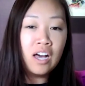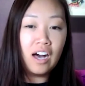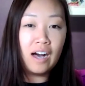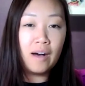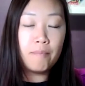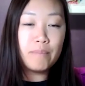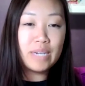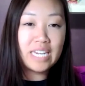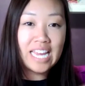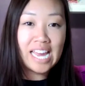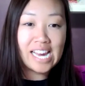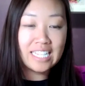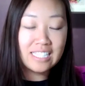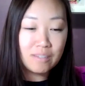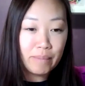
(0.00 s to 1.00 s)
uh, many
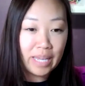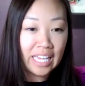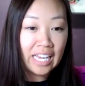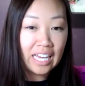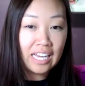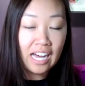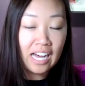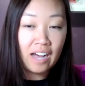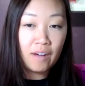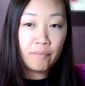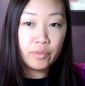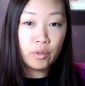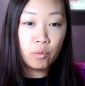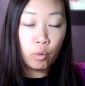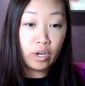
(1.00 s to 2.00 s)
hands make
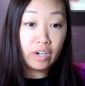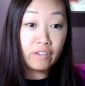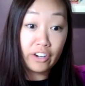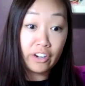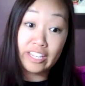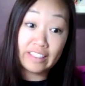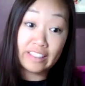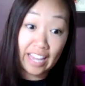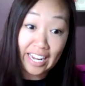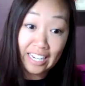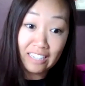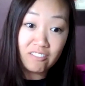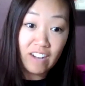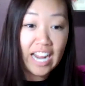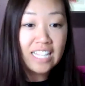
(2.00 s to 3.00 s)
um, work very
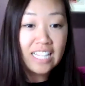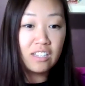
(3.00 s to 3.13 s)
light, right?